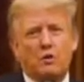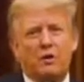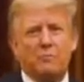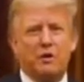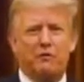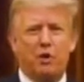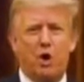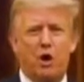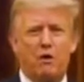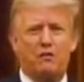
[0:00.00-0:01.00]
from the
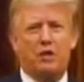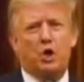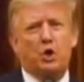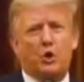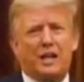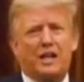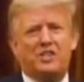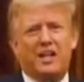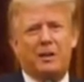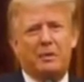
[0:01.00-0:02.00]
floor of the Korean
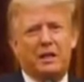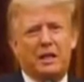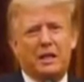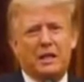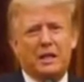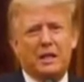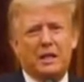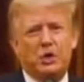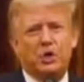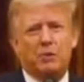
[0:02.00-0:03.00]
Assembly
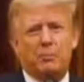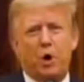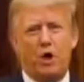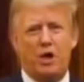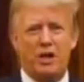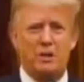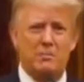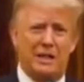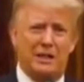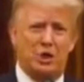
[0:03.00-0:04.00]
to the podium
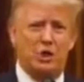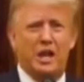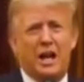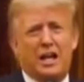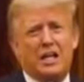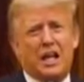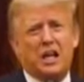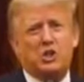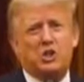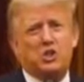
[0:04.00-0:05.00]
at the United
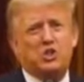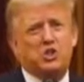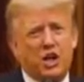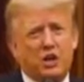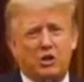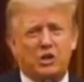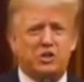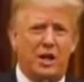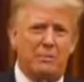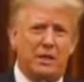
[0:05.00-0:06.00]
Nations General
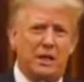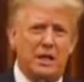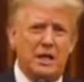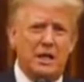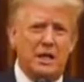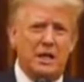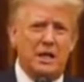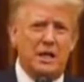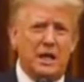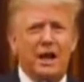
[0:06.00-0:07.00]
Assembly,
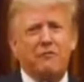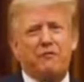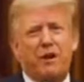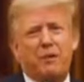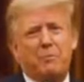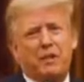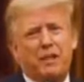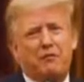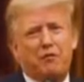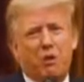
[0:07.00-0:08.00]
and from
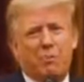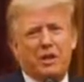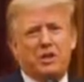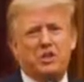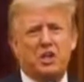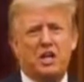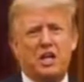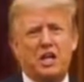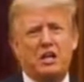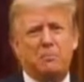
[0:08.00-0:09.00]
the Forbidden
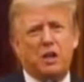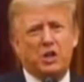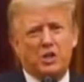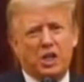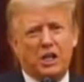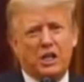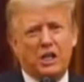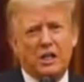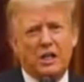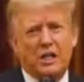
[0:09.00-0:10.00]
City in
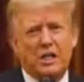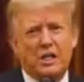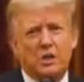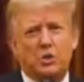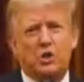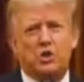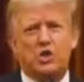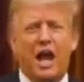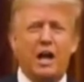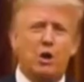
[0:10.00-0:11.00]
Beijing to the
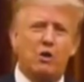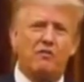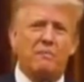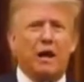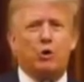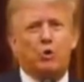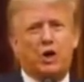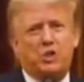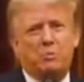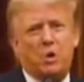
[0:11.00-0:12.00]
shadow of Mount
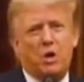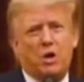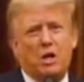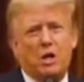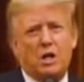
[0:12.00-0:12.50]
Rushmore,